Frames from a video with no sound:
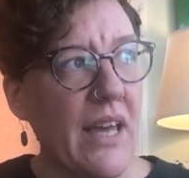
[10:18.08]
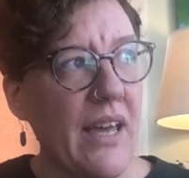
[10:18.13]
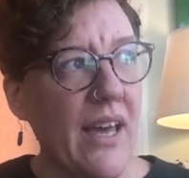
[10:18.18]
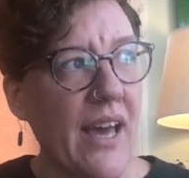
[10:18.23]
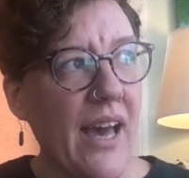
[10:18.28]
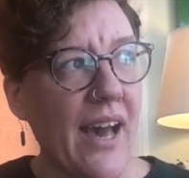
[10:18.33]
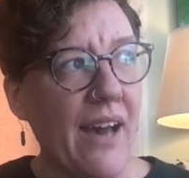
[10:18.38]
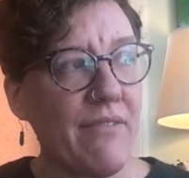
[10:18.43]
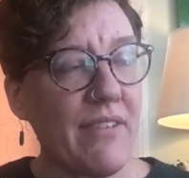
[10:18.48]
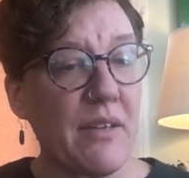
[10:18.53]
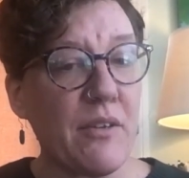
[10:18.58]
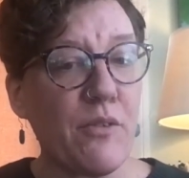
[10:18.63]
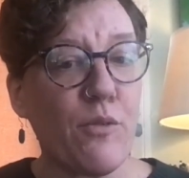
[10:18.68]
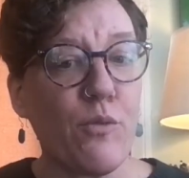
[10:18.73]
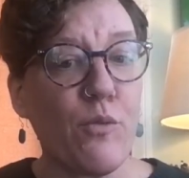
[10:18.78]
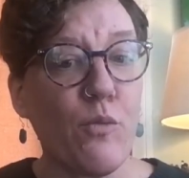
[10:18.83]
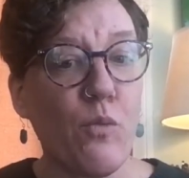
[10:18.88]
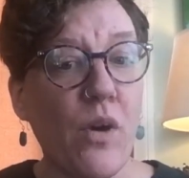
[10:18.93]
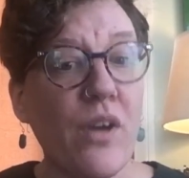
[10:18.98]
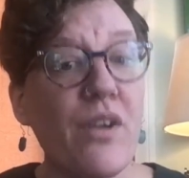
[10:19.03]
having
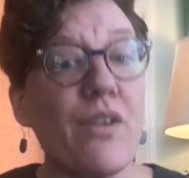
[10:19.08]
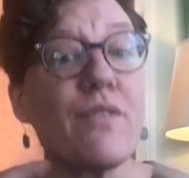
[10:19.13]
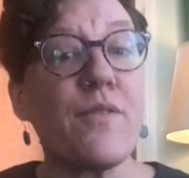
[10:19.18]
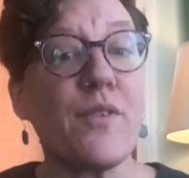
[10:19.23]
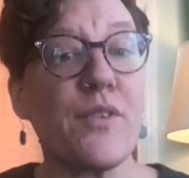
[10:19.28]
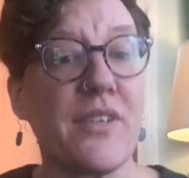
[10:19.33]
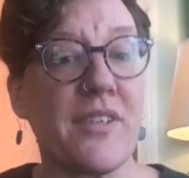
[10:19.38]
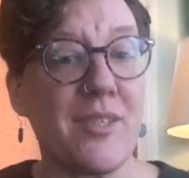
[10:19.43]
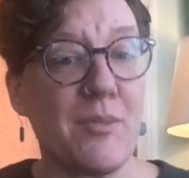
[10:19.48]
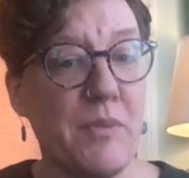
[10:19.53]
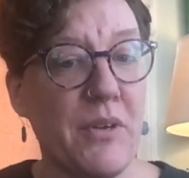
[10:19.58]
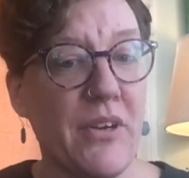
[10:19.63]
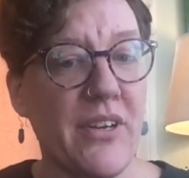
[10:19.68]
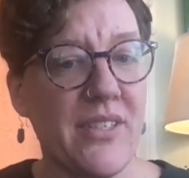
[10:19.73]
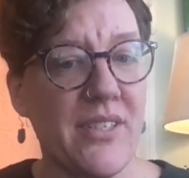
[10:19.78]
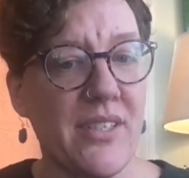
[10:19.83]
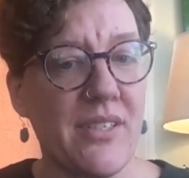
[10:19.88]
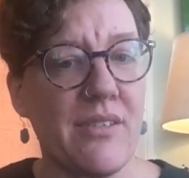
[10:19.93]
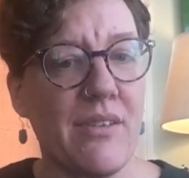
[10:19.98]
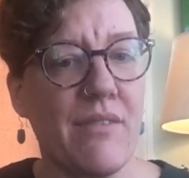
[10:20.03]
wonderful
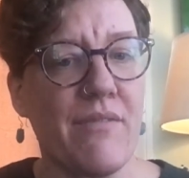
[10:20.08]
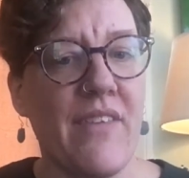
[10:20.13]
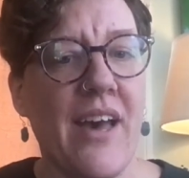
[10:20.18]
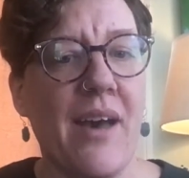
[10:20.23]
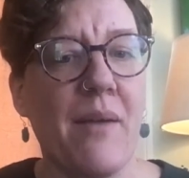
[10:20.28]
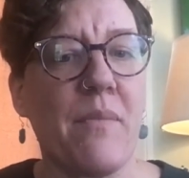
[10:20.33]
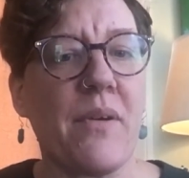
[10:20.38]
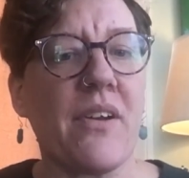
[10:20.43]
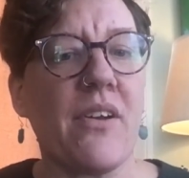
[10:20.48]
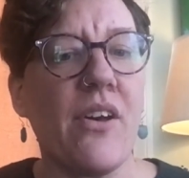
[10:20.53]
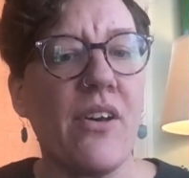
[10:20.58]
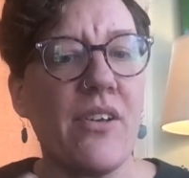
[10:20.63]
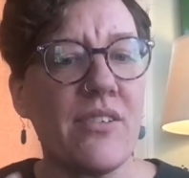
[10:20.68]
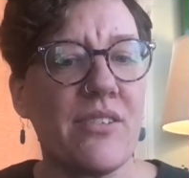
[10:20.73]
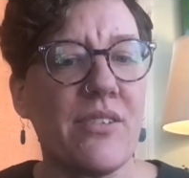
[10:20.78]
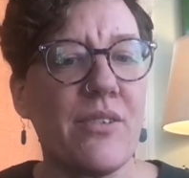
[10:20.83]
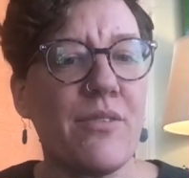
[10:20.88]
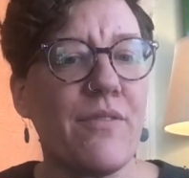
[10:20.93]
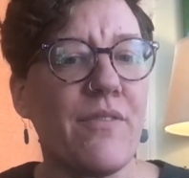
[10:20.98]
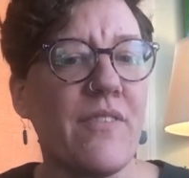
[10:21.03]
experiences of that, but
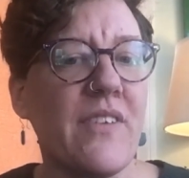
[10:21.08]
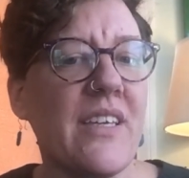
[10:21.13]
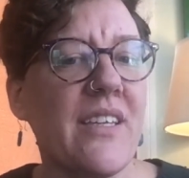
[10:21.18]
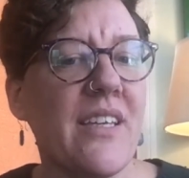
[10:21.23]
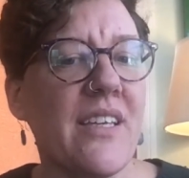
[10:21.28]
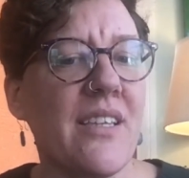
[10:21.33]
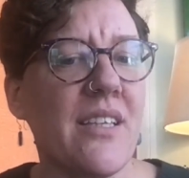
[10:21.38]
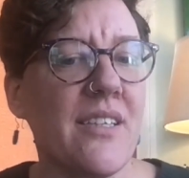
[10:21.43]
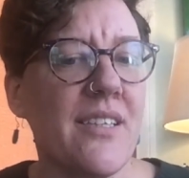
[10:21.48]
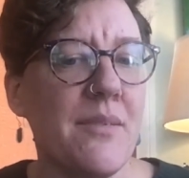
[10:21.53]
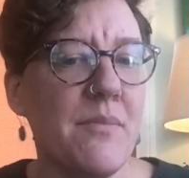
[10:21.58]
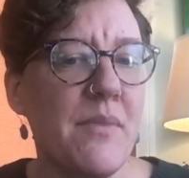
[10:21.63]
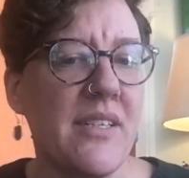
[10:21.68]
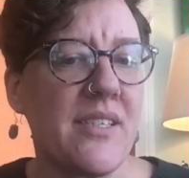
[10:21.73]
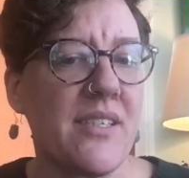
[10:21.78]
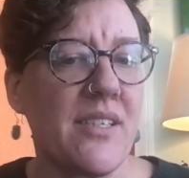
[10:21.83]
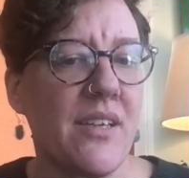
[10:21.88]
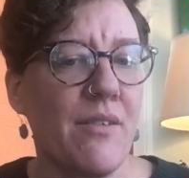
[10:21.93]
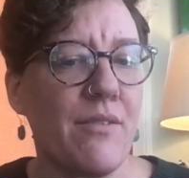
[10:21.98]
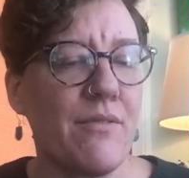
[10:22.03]
also feeling the
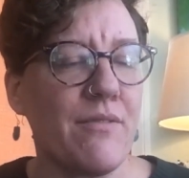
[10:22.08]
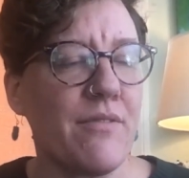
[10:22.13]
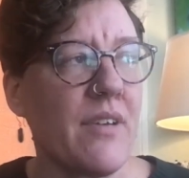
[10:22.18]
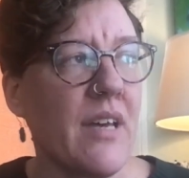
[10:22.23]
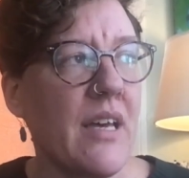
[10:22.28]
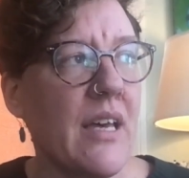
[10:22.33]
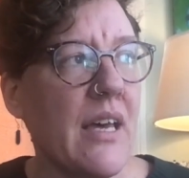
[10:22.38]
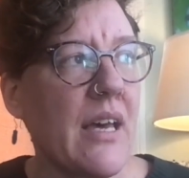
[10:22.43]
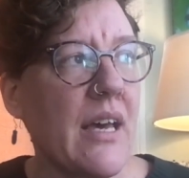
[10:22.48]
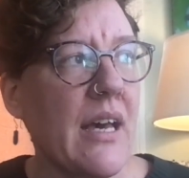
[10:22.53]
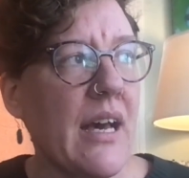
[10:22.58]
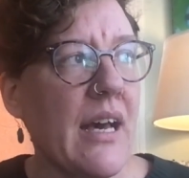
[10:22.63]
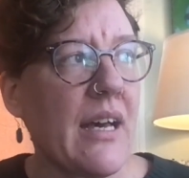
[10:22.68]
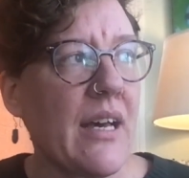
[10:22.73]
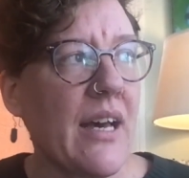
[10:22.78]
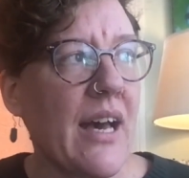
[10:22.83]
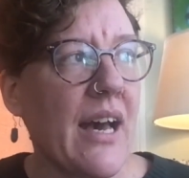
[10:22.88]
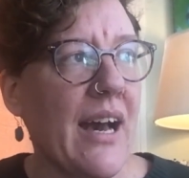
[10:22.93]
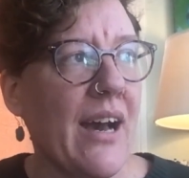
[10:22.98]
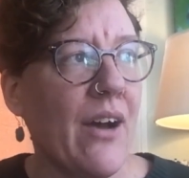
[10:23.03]
limits of
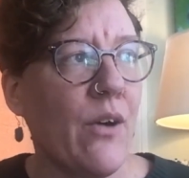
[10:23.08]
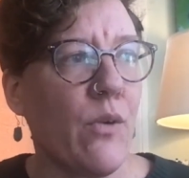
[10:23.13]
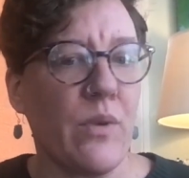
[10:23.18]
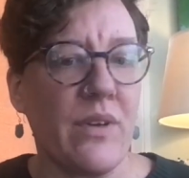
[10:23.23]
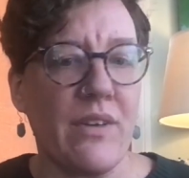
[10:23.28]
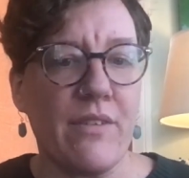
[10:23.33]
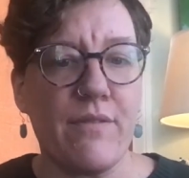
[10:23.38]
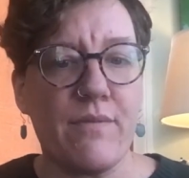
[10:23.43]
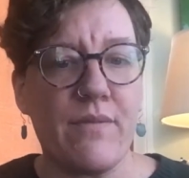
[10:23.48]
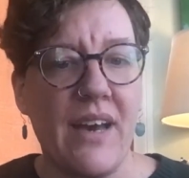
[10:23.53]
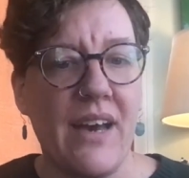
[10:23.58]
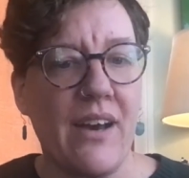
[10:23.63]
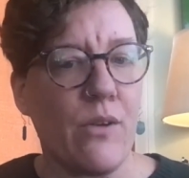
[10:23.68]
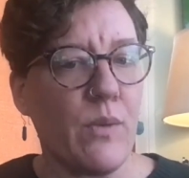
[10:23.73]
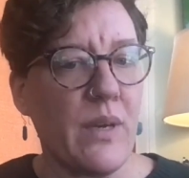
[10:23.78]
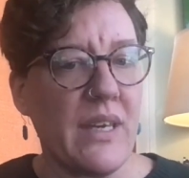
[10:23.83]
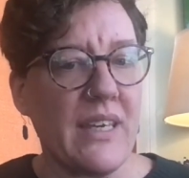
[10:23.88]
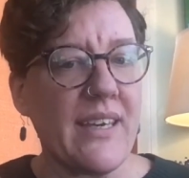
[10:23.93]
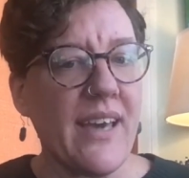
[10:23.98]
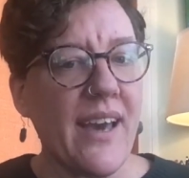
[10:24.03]
how
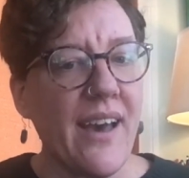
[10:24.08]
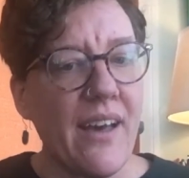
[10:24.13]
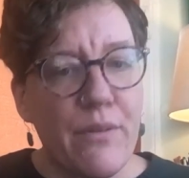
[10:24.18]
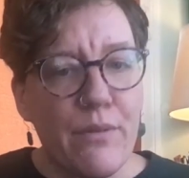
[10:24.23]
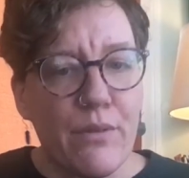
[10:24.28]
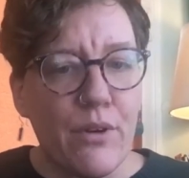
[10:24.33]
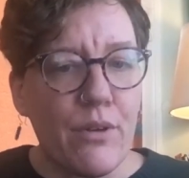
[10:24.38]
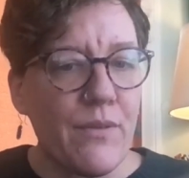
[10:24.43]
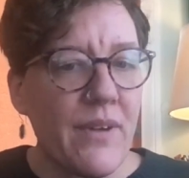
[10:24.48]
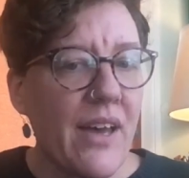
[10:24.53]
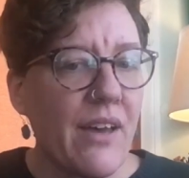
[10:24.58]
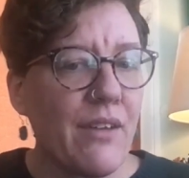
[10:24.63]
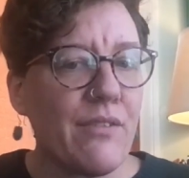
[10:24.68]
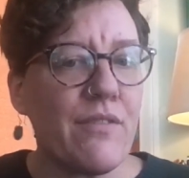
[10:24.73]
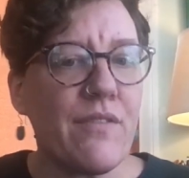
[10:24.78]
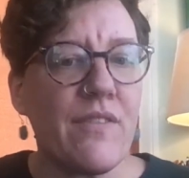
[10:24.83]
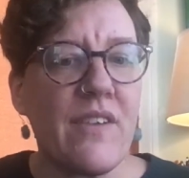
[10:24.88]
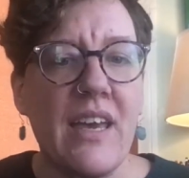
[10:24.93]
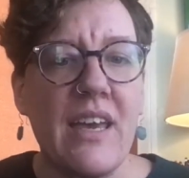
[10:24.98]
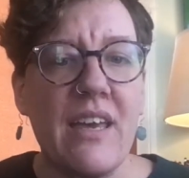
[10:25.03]
we gather
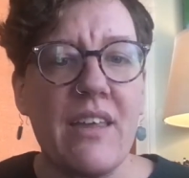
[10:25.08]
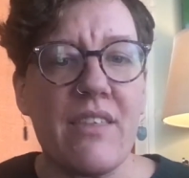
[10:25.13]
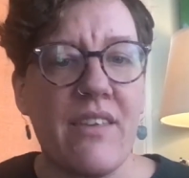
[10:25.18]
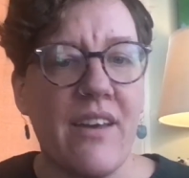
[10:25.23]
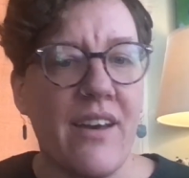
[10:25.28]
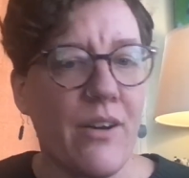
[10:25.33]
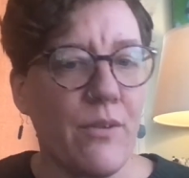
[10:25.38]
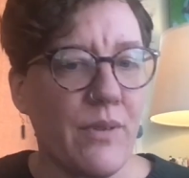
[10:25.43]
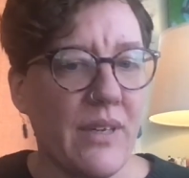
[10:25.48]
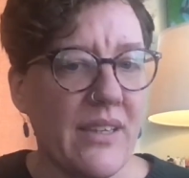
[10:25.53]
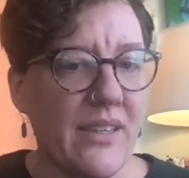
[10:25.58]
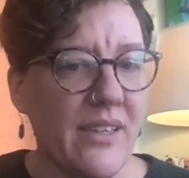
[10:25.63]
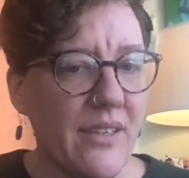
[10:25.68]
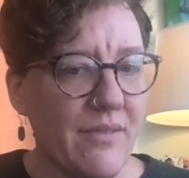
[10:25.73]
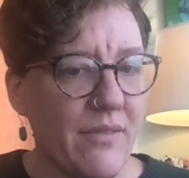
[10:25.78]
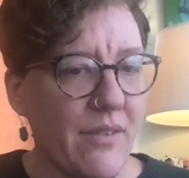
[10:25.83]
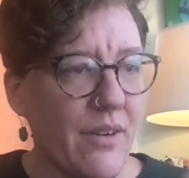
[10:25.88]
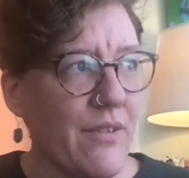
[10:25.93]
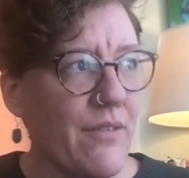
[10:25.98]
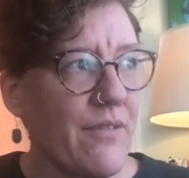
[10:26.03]
around faith, how we
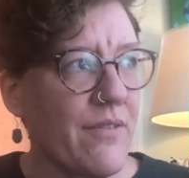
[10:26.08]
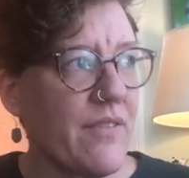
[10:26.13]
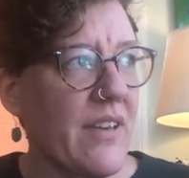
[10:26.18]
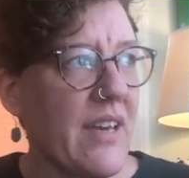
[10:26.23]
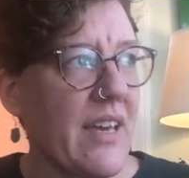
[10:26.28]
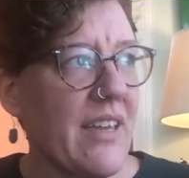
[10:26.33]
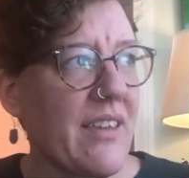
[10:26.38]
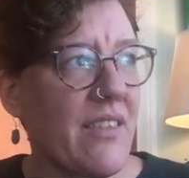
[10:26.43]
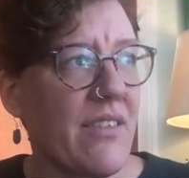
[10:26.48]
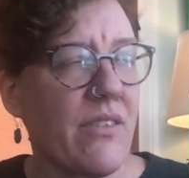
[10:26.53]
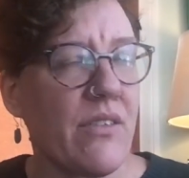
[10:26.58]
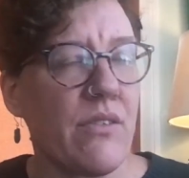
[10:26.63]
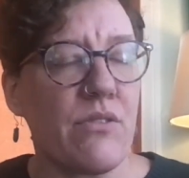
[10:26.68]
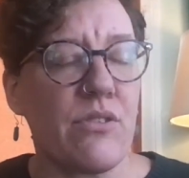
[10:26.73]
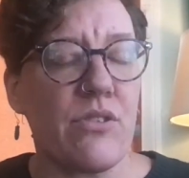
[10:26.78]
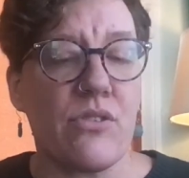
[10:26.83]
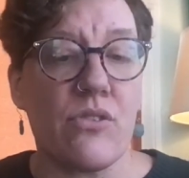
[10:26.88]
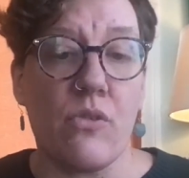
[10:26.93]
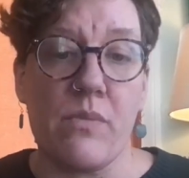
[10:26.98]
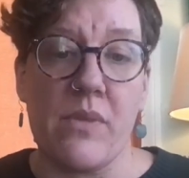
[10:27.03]
live our faith.
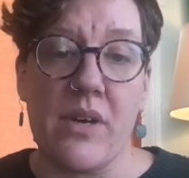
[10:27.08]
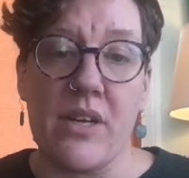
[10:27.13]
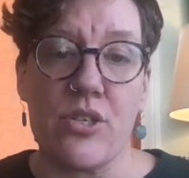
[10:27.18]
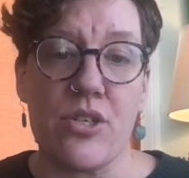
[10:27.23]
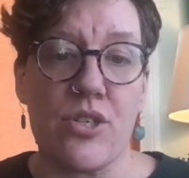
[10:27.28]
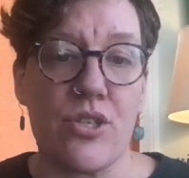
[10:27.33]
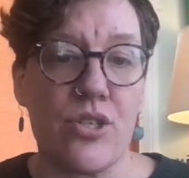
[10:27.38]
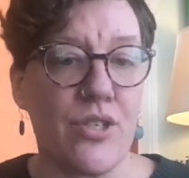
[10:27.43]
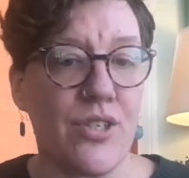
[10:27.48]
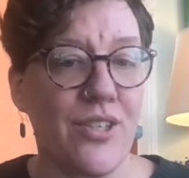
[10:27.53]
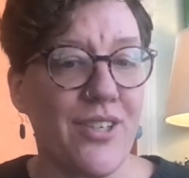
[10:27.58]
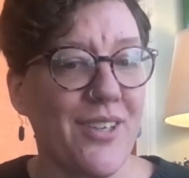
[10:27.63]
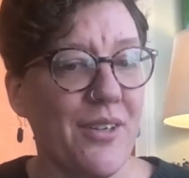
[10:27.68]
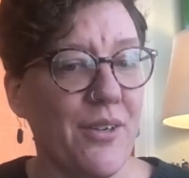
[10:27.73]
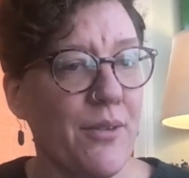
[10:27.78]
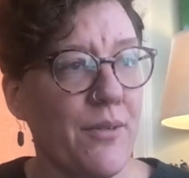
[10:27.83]
There's so much,